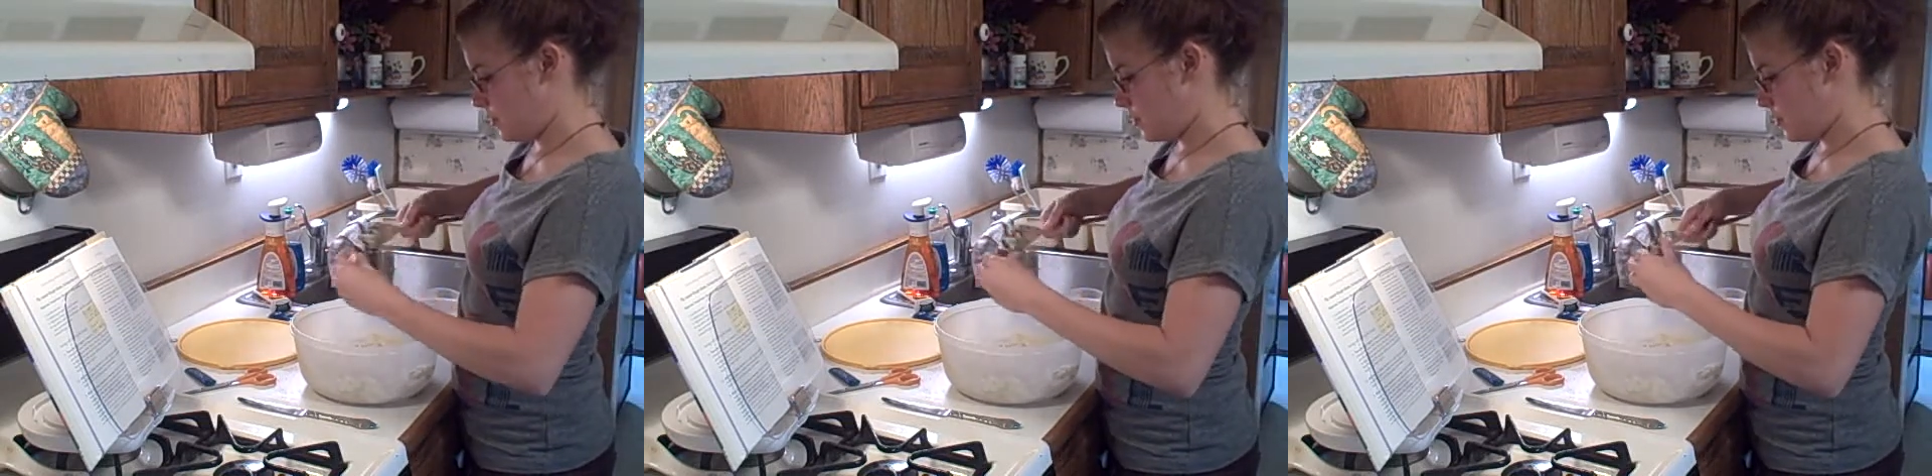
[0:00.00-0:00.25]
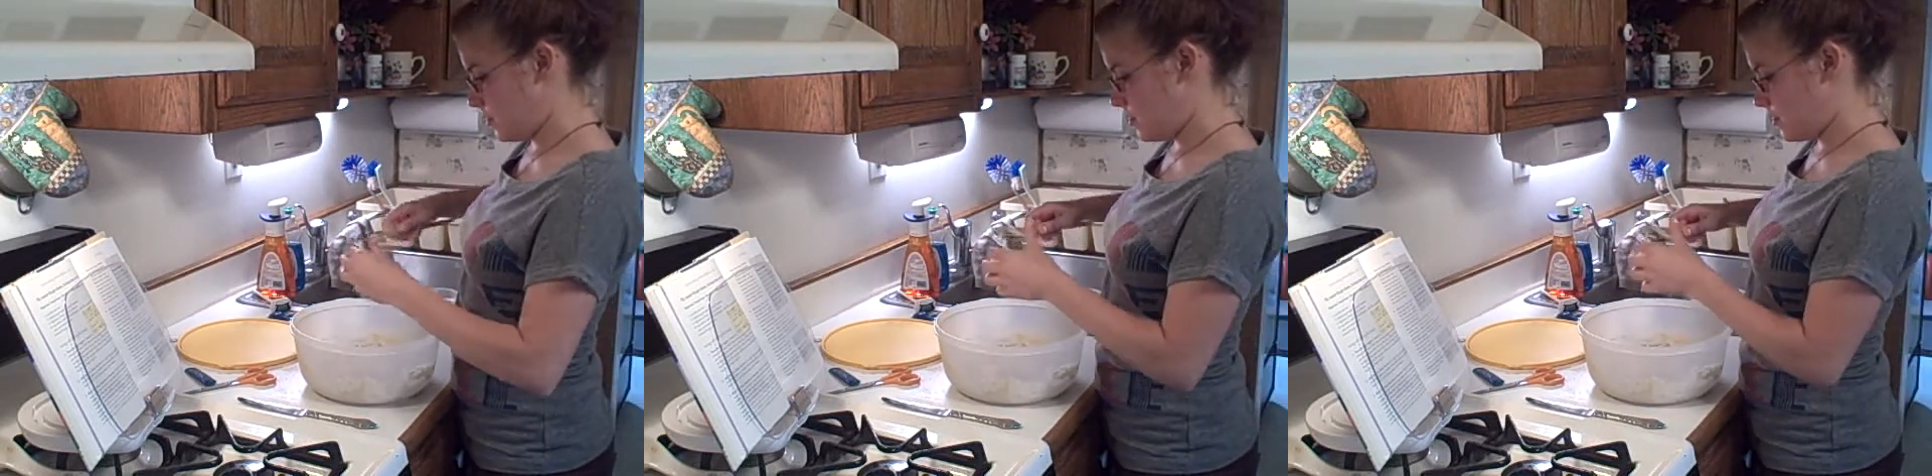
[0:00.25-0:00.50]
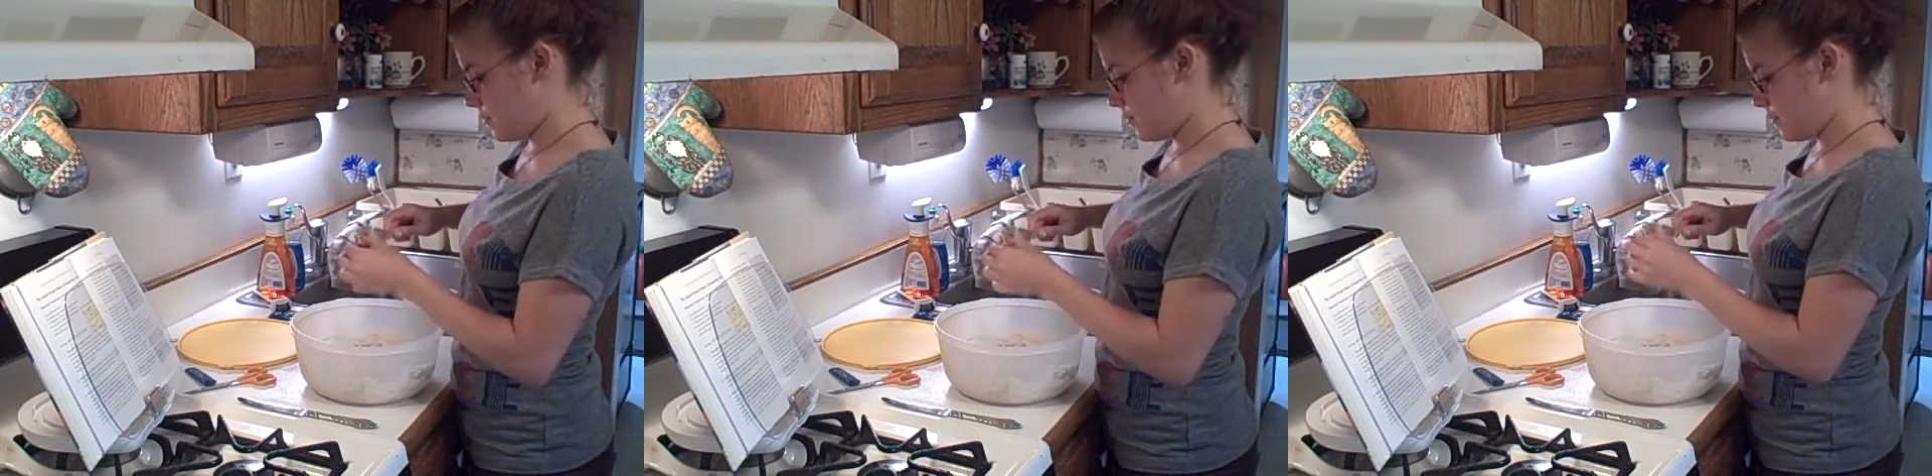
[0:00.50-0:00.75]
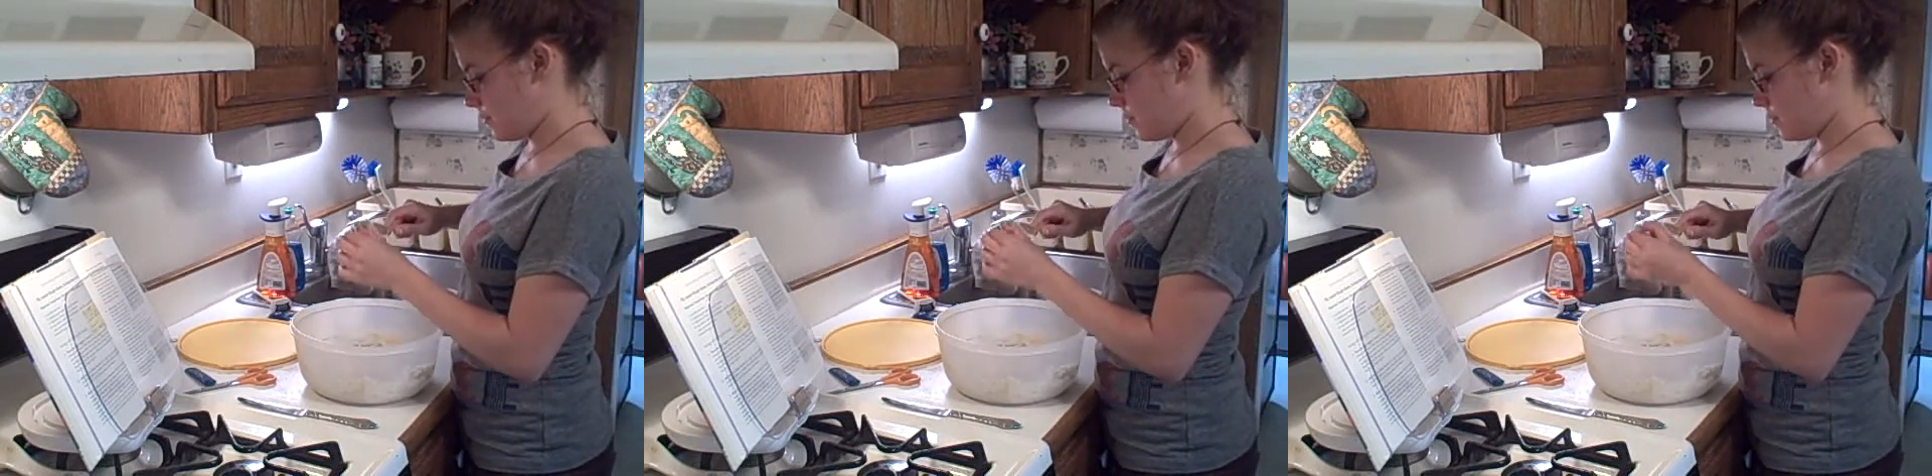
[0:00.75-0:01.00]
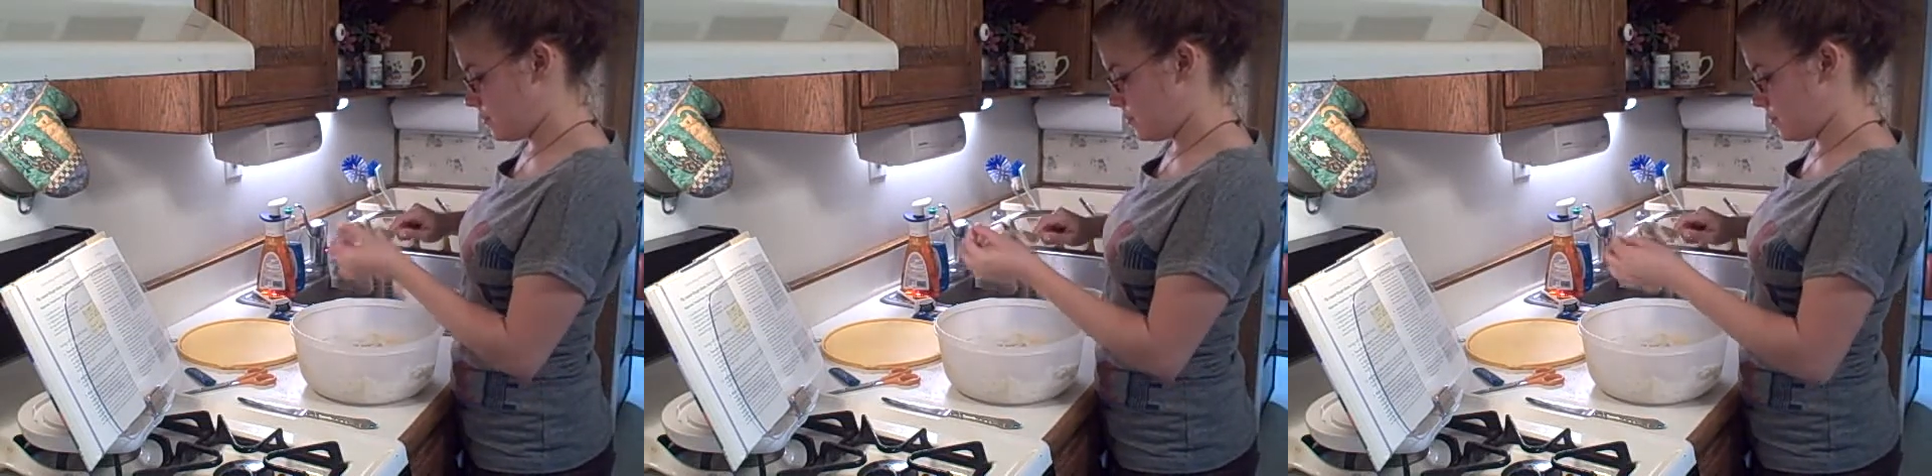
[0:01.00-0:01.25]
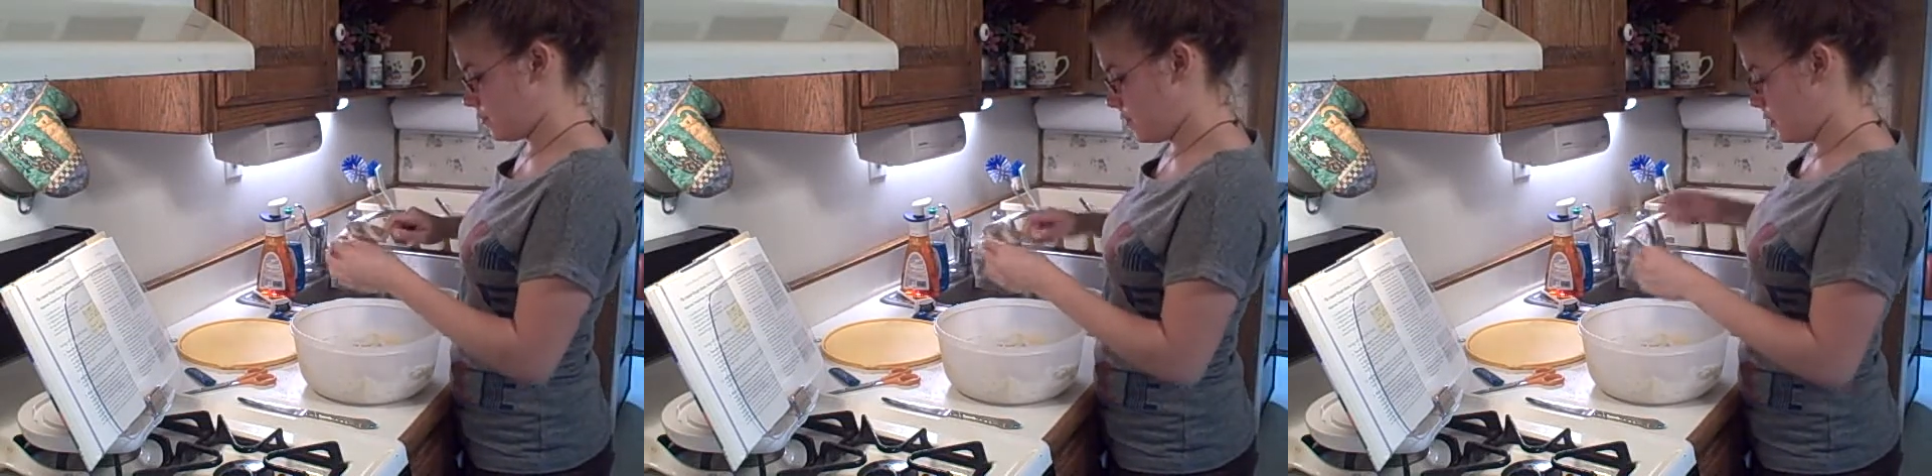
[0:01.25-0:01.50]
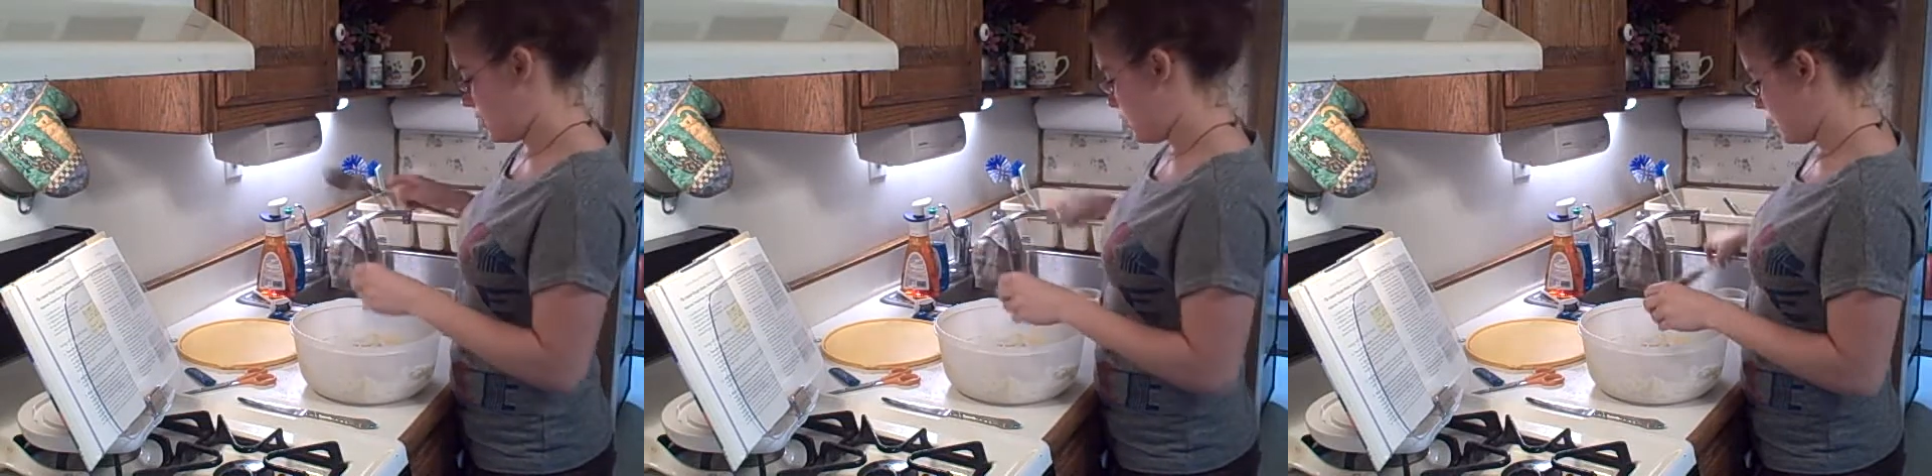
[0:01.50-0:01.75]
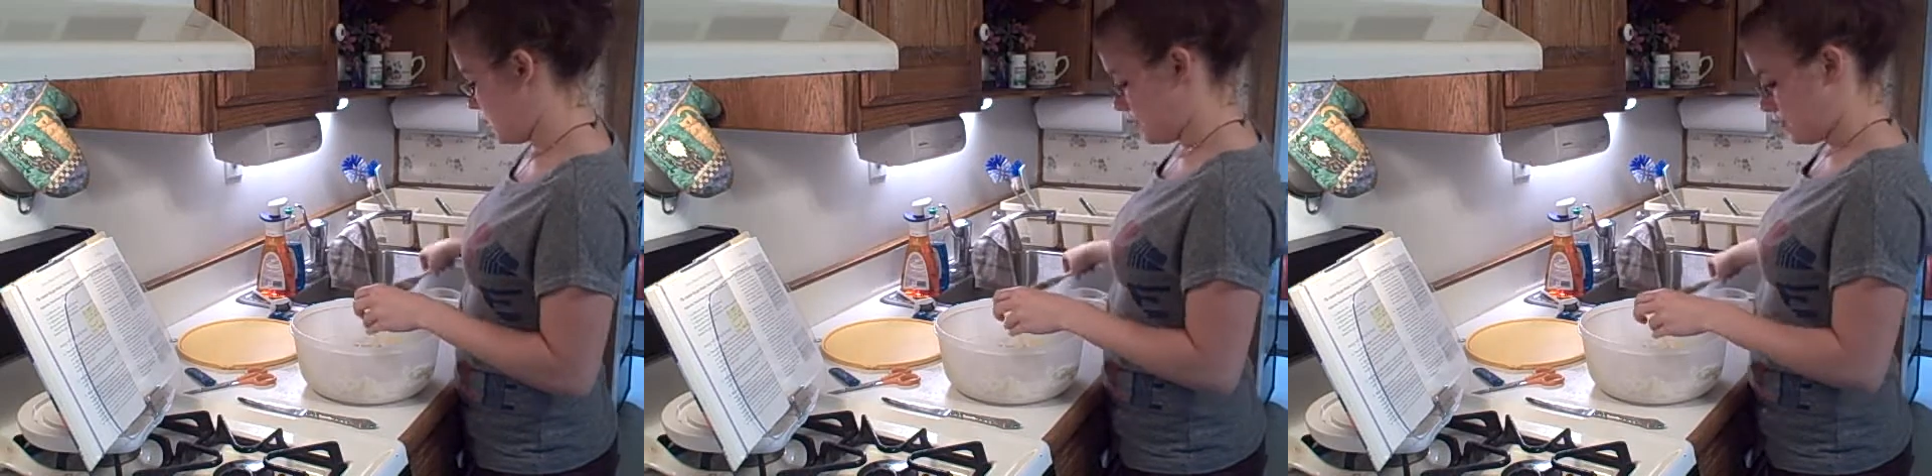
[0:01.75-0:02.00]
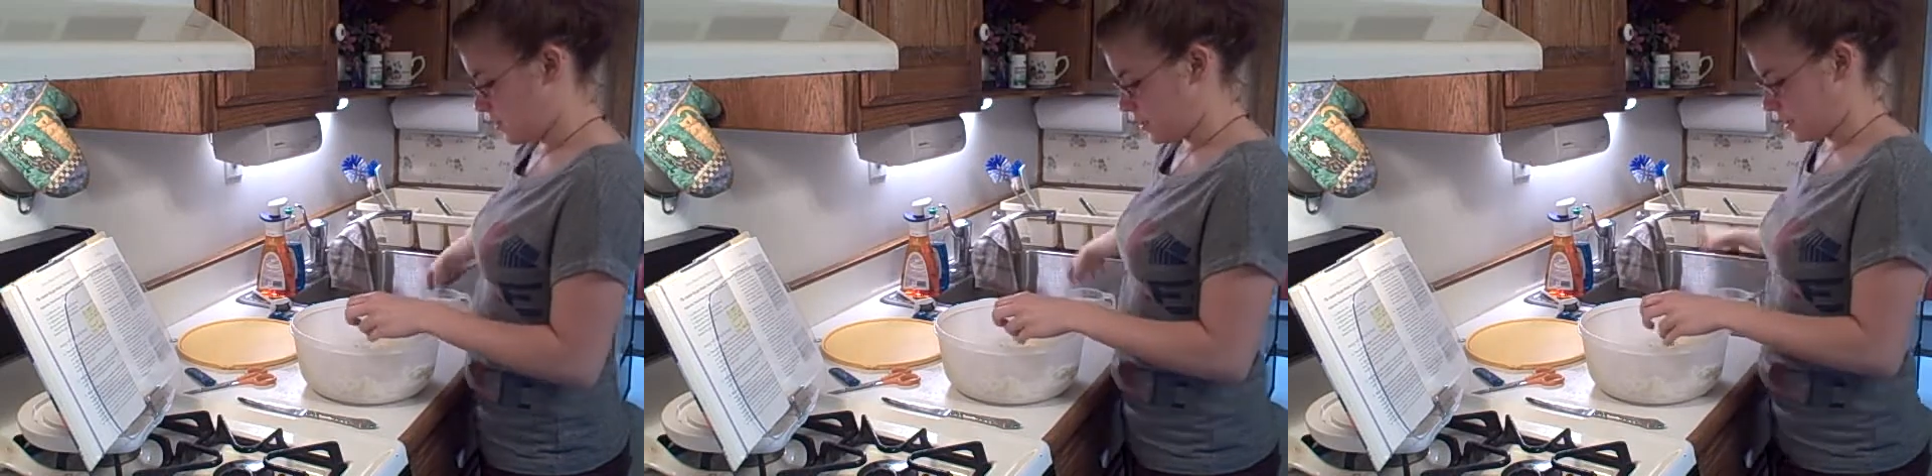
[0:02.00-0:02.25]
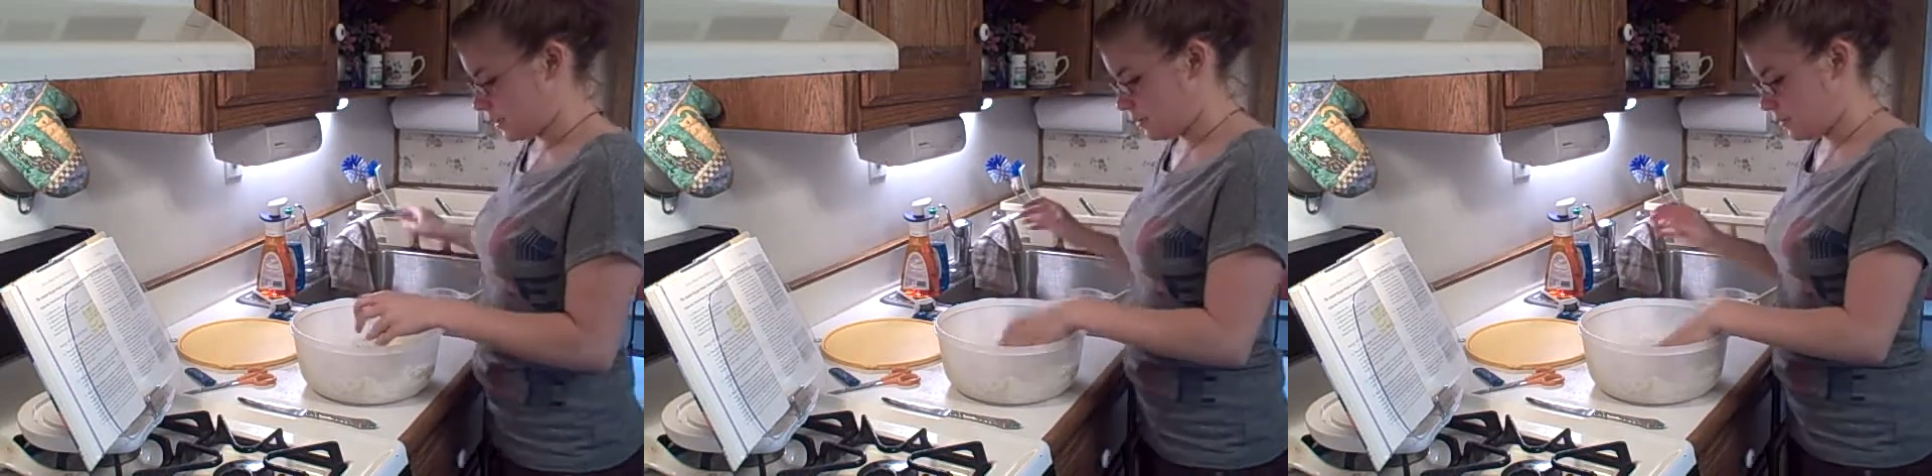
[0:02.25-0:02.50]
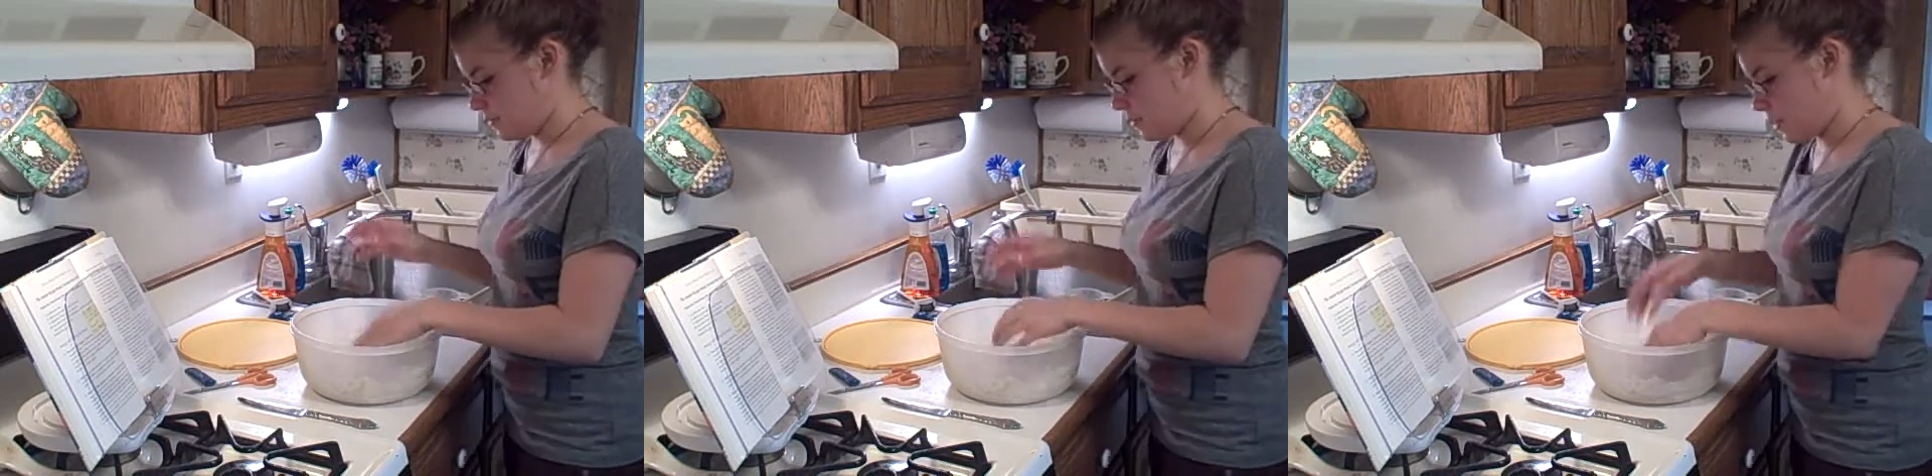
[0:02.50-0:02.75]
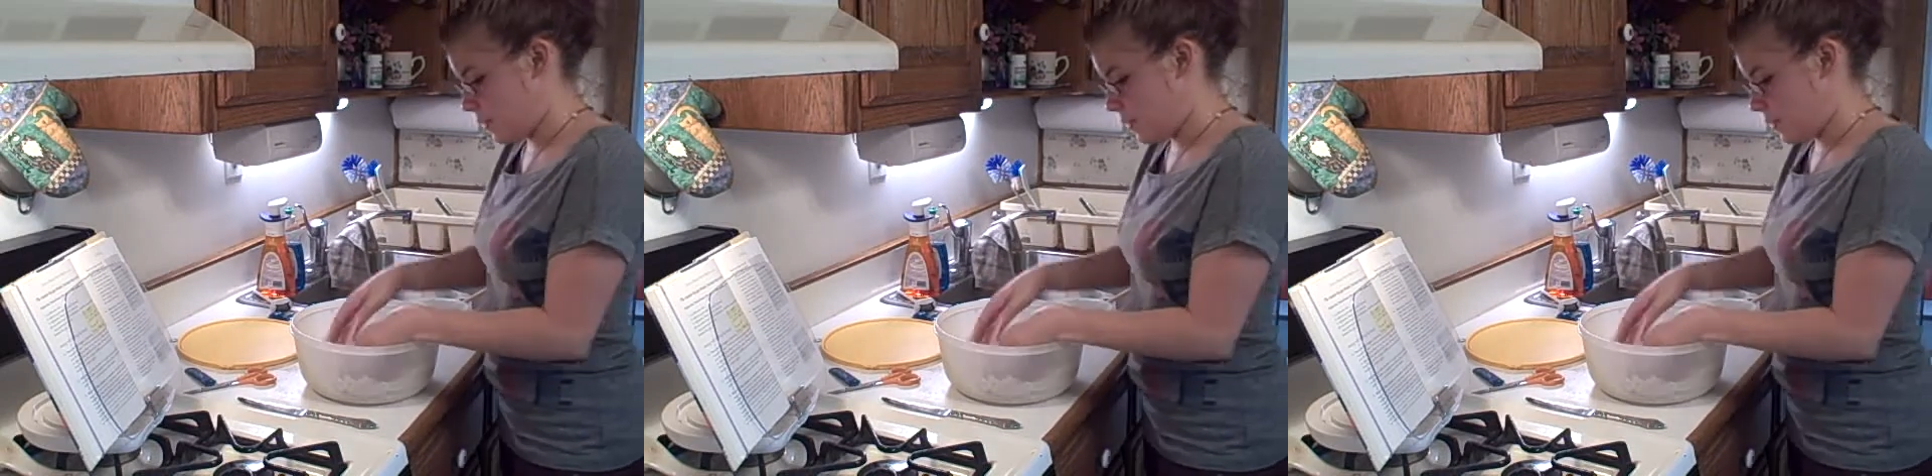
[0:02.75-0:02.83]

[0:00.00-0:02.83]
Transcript: off and get rid of the spoon